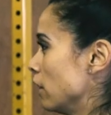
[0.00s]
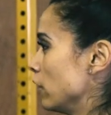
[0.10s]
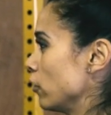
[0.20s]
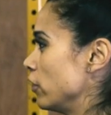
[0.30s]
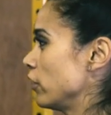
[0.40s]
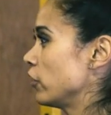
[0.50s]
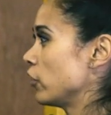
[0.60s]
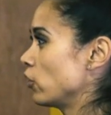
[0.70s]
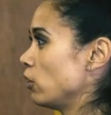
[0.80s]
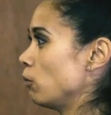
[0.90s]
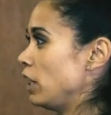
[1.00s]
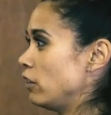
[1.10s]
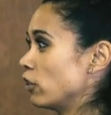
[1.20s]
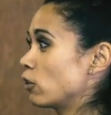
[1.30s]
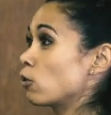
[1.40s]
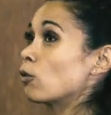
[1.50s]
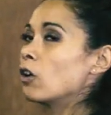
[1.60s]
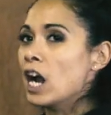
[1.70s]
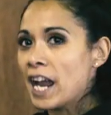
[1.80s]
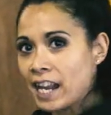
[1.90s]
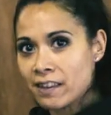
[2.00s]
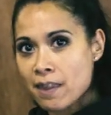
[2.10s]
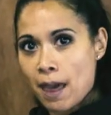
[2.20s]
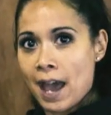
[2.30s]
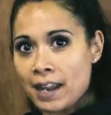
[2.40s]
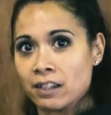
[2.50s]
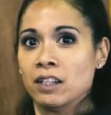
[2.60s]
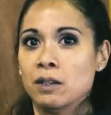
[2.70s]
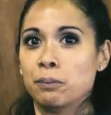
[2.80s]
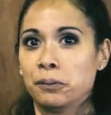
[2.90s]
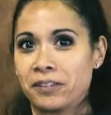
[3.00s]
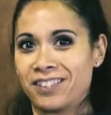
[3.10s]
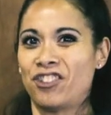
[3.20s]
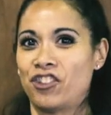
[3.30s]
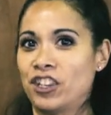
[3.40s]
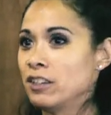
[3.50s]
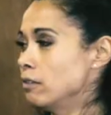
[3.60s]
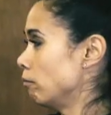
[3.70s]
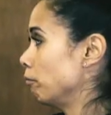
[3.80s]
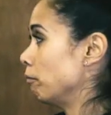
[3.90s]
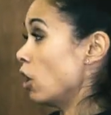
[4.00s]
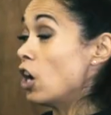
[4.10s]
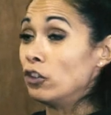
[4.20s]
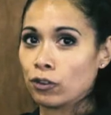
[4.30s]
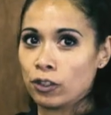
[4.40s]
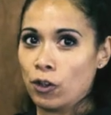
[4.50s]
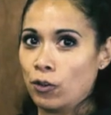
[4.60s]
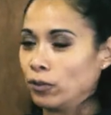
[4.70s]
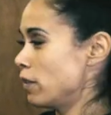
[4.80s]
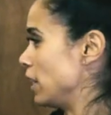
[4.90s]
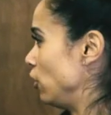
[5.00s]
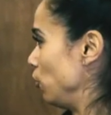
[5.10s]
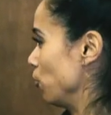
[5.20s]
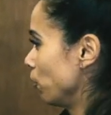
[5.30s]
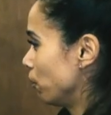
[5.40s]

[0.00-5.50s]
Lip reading: So this is a good way to grind that position under load, thank you.